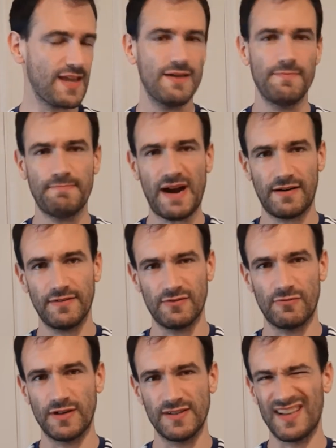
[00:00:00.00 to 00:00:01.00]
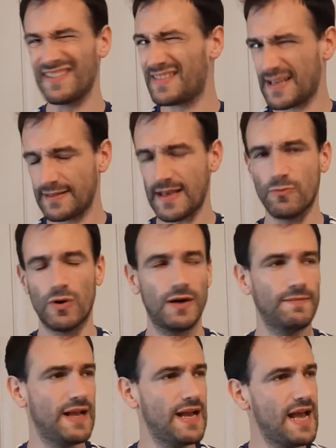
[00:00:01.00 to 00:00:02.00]
marathon runners, I think they were,
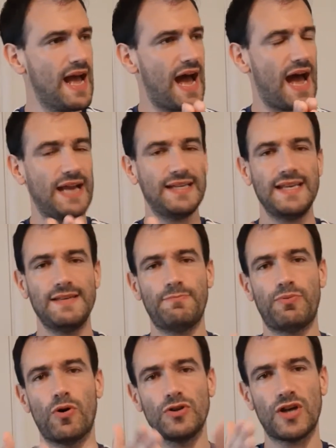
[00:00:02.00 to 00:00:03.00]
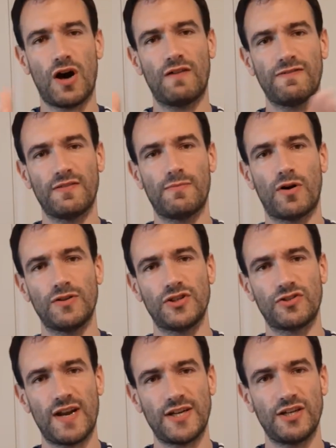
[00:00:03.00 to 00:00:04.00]
and he put half of them on
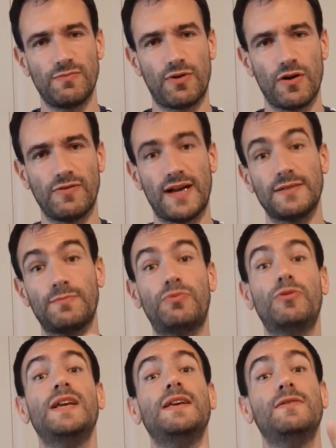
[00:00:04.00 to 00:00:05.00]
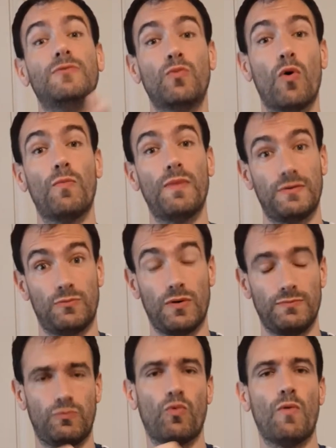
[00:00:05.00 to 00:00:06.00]
stretching programs,
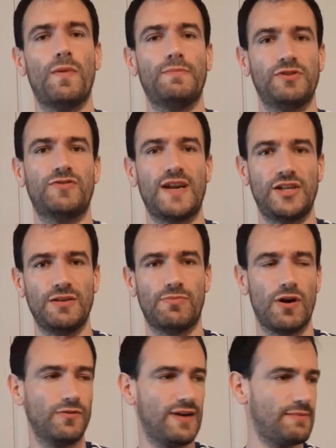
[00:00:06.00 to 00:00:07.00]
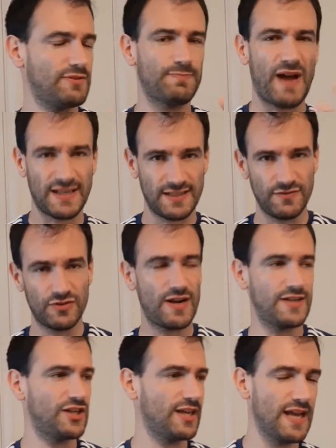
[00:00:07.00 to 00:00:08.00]
warm-up stretching programs, passive
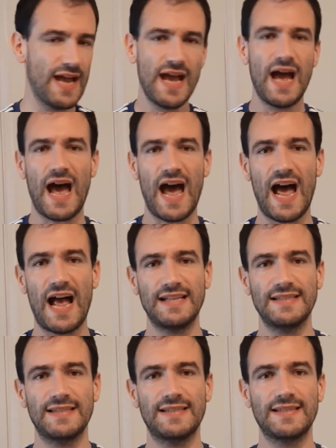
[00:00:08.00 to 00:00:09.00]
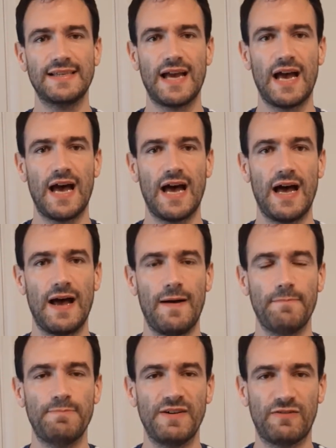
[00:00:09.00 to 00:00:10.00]
stretching, and
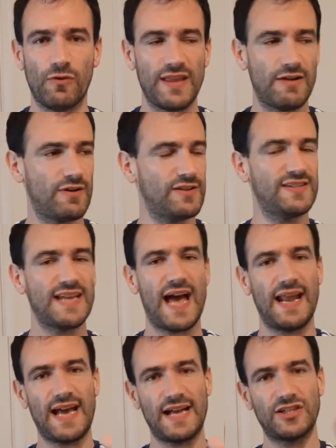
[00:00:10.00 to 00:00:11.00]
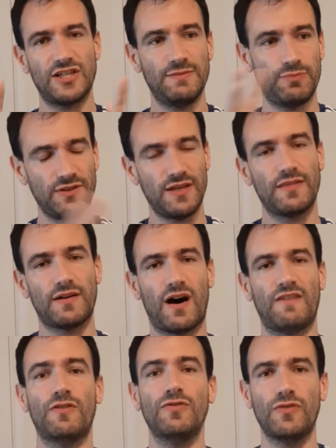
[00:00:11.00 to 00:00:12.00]
before their runs, and actually put the other
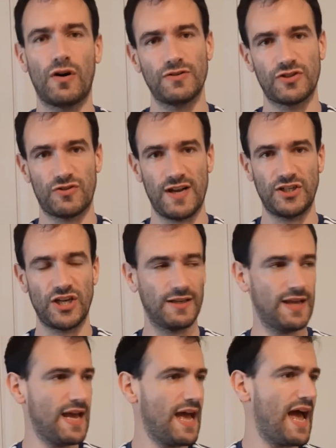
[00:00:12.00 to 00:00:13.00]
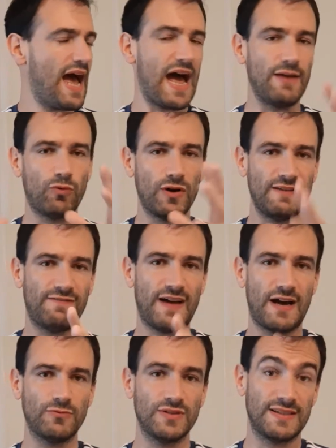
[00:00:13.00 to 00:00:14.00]
half on not stretching. And what he
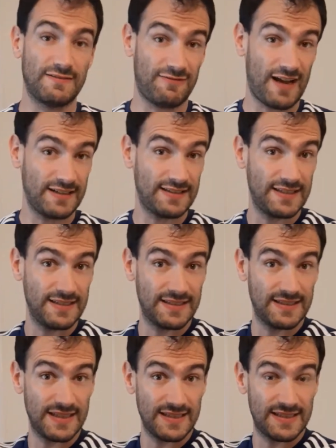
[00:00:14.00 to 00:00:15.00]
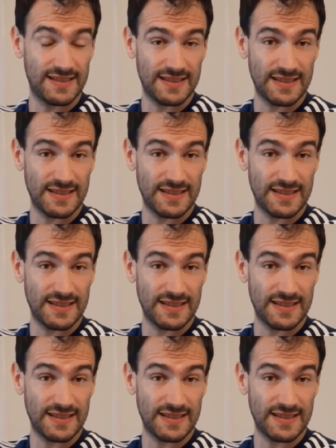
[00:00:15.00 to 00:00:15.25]
found was the fact is that